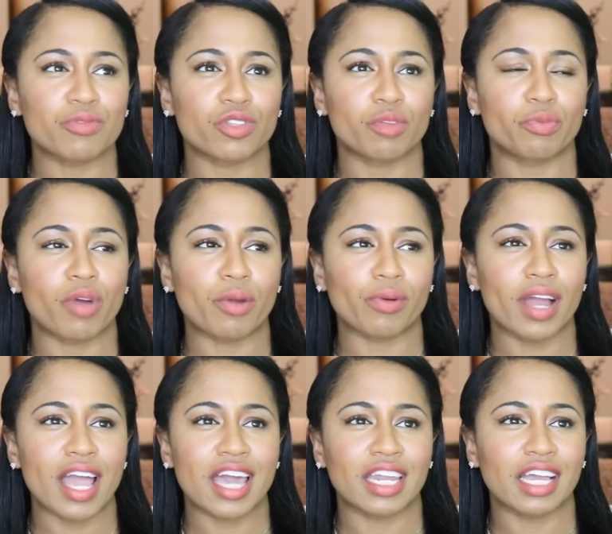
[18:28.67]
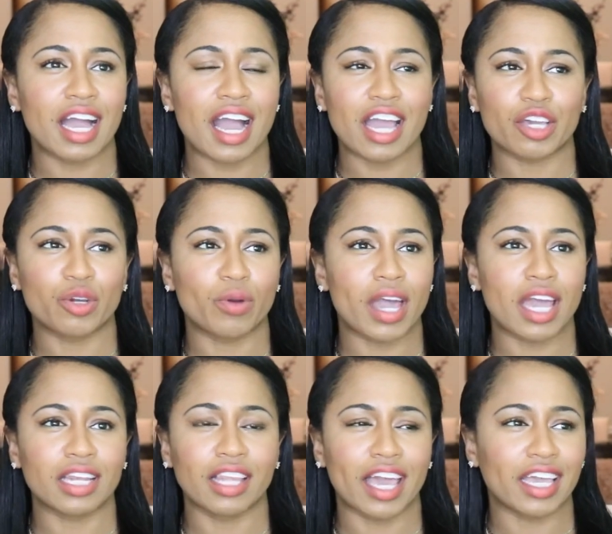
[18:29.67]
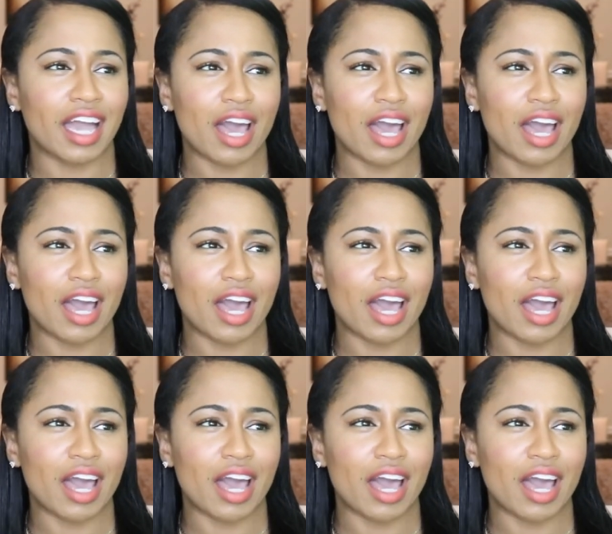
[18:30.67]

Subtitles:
to the point where I had a guy who had, like,